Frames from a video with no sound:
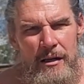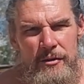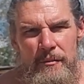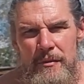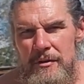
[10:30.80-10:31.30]

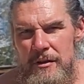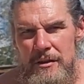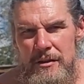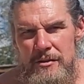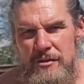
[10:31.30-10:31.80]

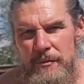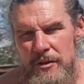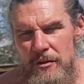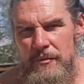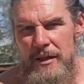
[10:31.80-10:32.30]
the
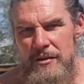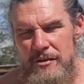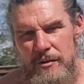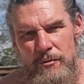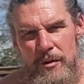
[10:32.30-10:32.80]
Seminole
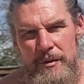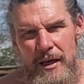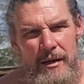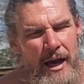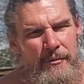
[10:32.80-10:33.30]
medicine woman,
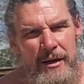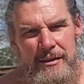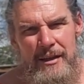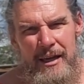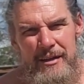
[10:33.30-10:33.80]
I want to
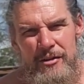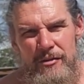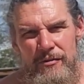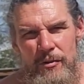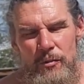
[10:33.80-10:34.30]
thank her
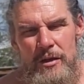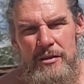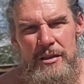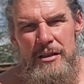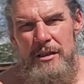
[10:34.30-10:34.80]
for
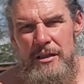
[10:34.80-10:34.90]
really